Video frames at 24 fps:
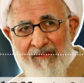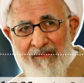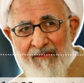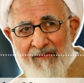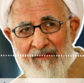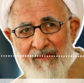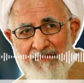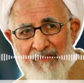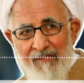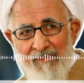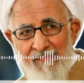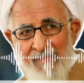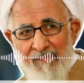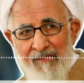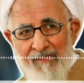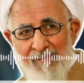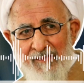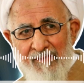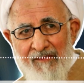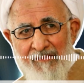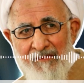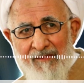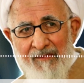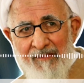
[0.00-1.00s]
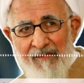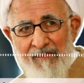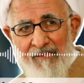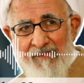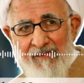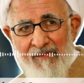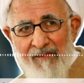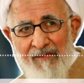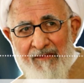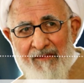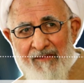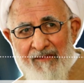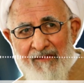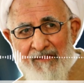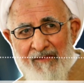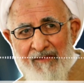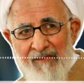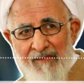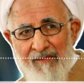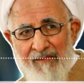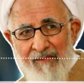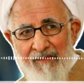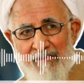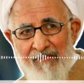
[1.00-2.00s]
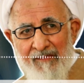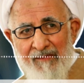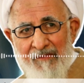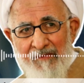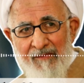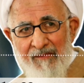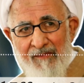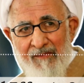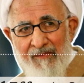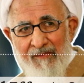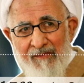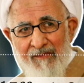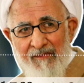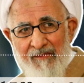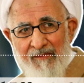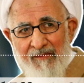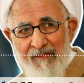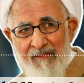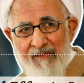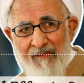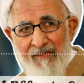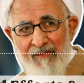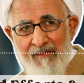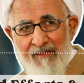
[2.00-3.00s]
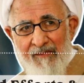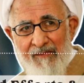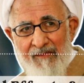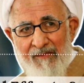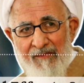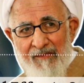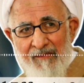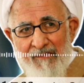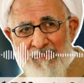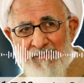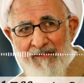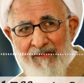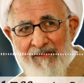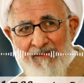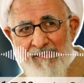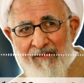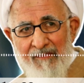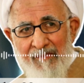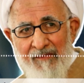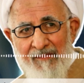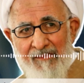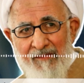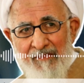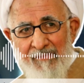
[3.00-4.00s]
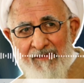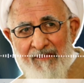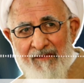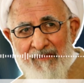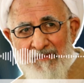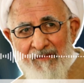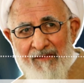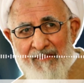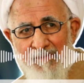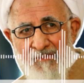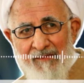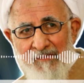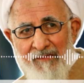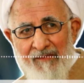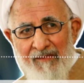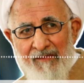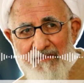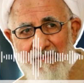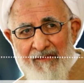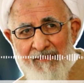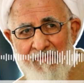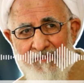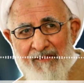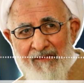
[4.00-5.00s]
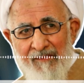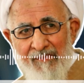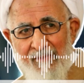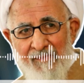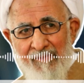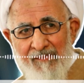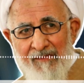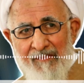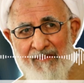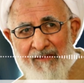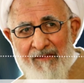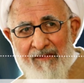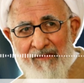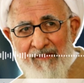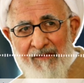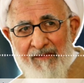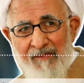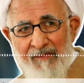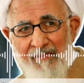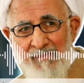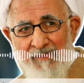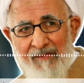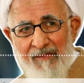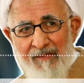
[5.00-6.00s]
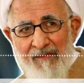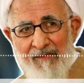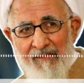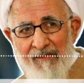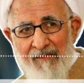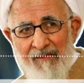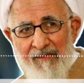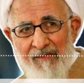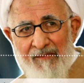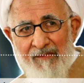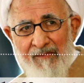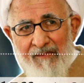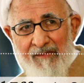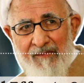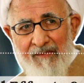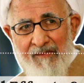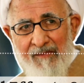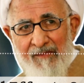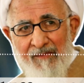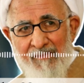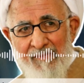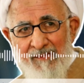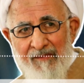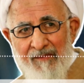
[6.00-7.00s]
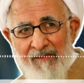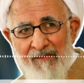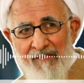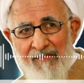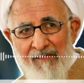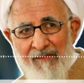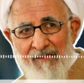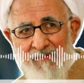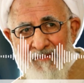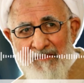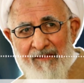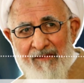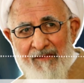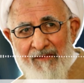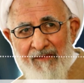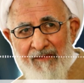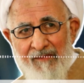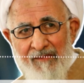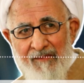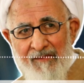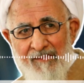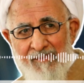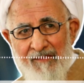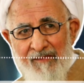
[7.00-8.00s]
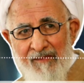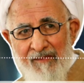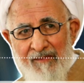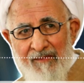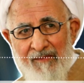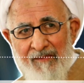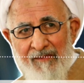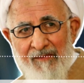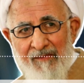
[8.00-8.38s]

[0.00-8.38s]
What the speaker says: okay, when a person becomes a school principal, or when a person becomes a prime minister or a king or a student council leader,